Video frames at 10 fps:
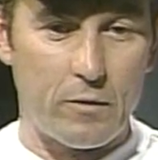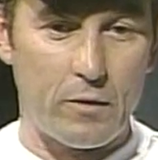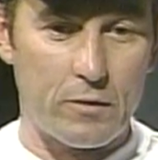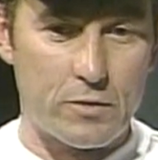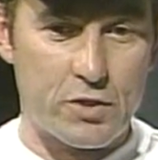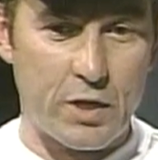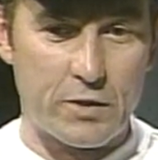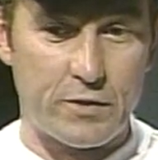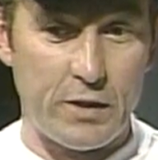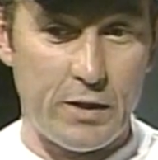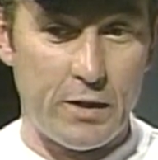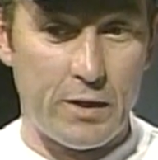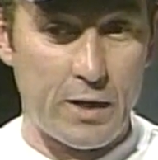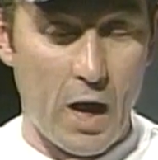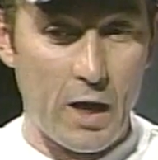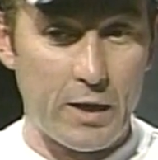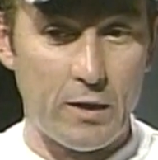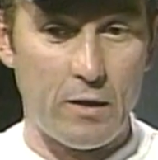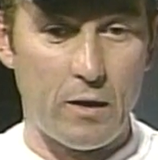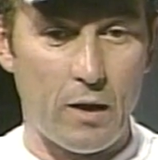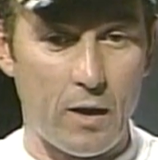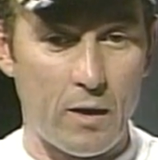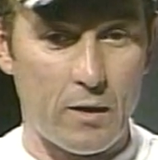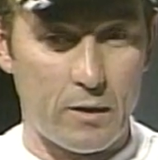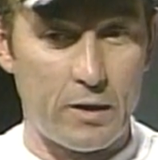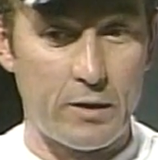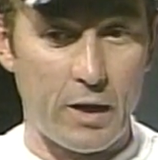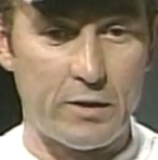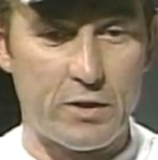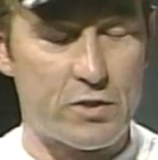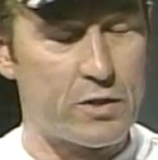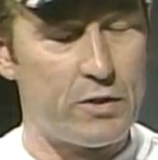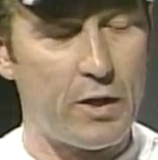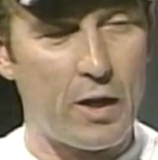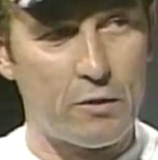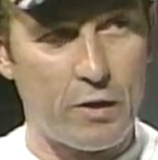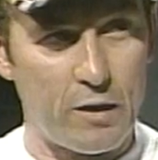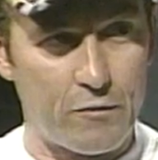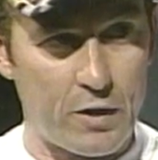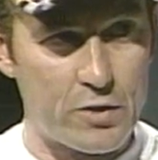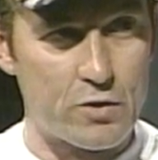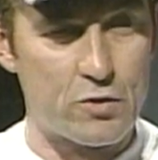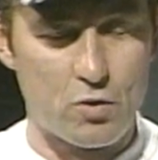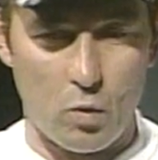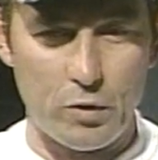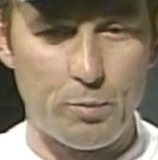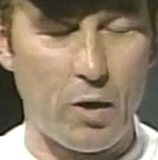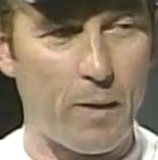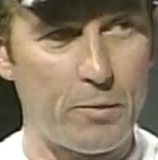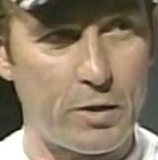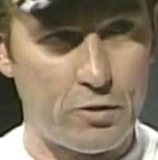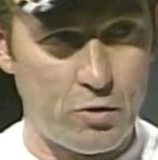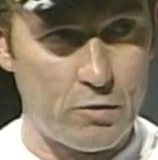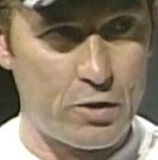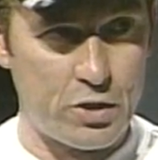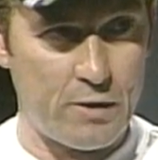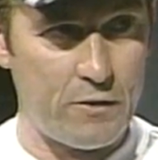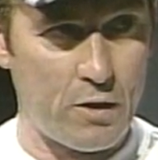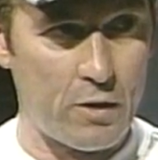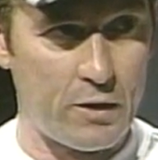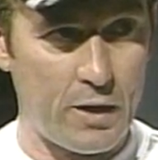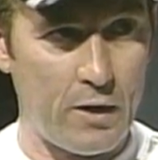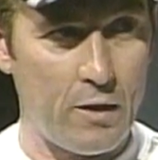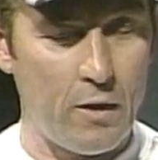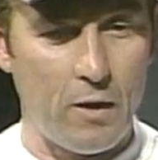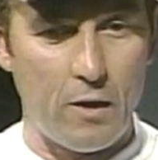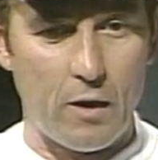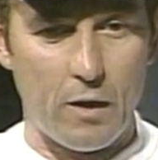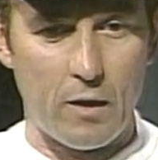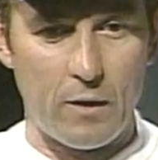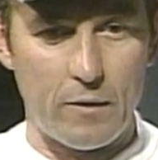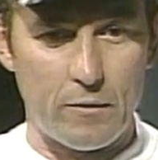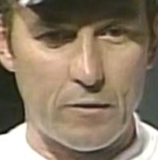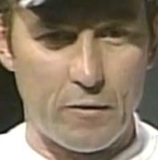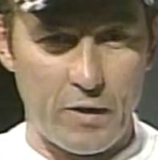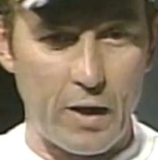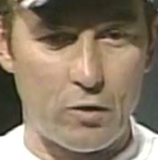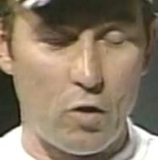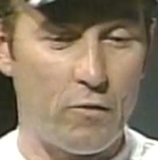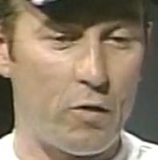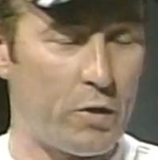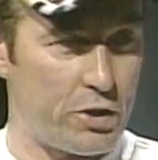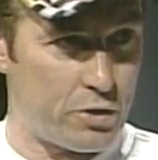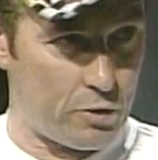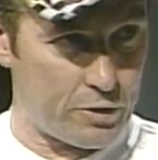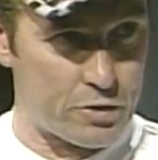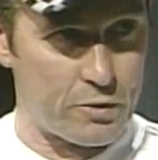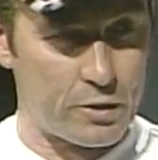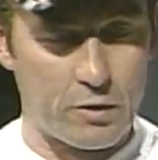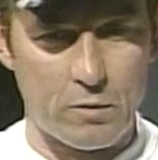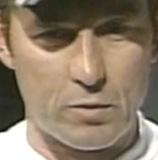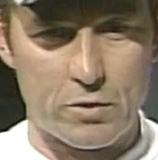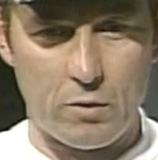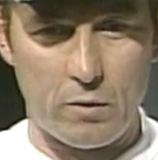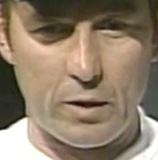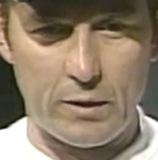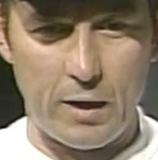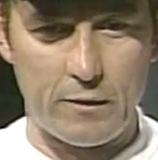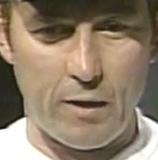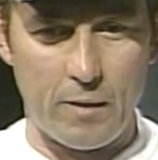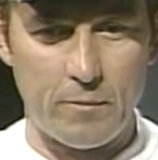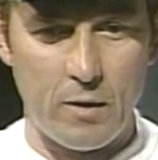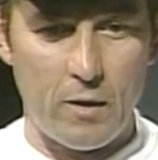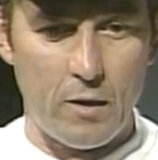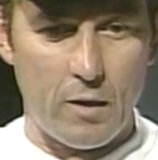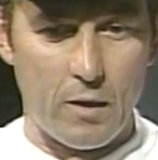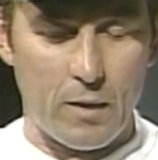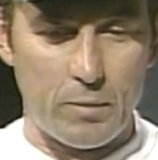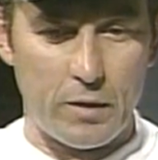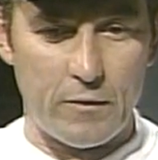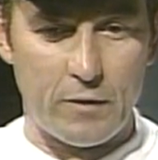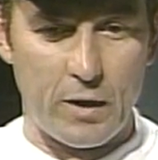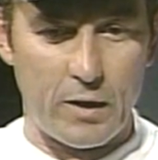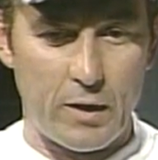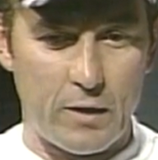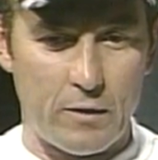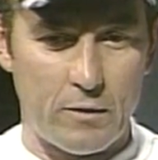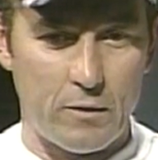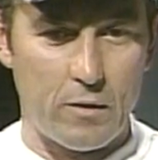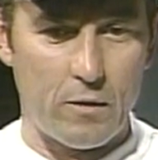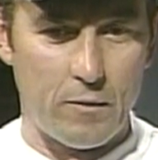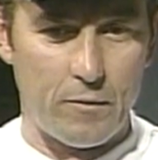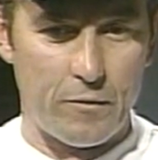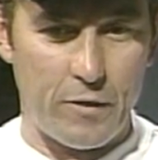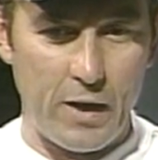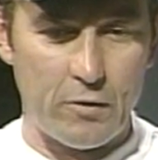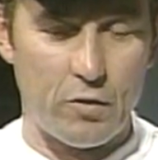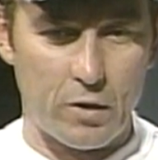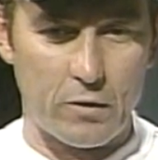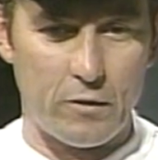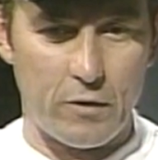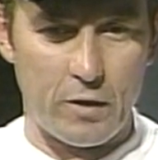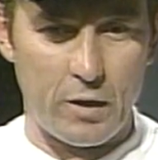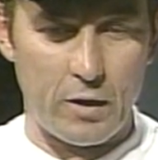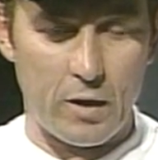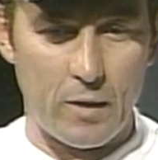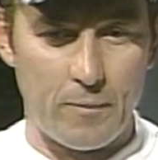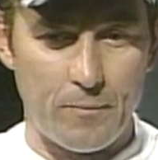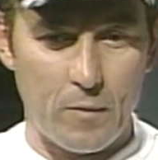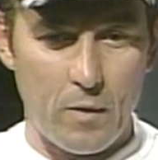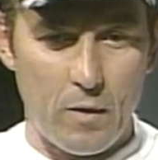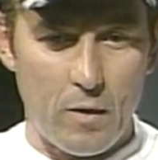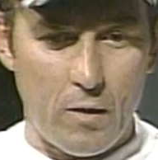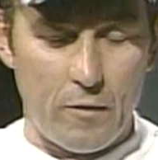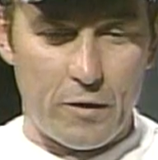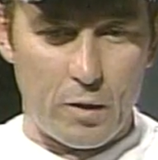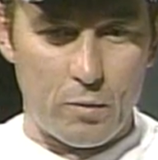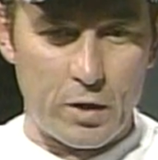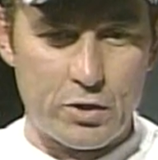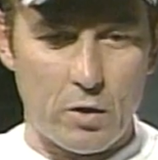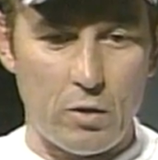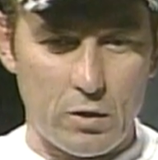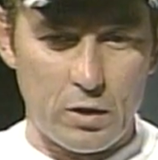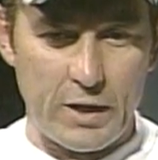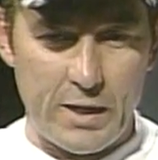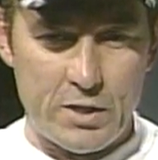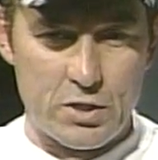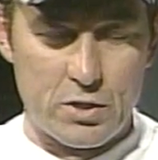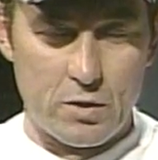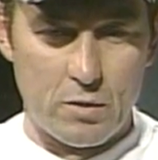69, in 1969, Craig Fraser sold the property to the GVRD, the Vancouver Regional District it was known at that time, I believe. And then they took the original lease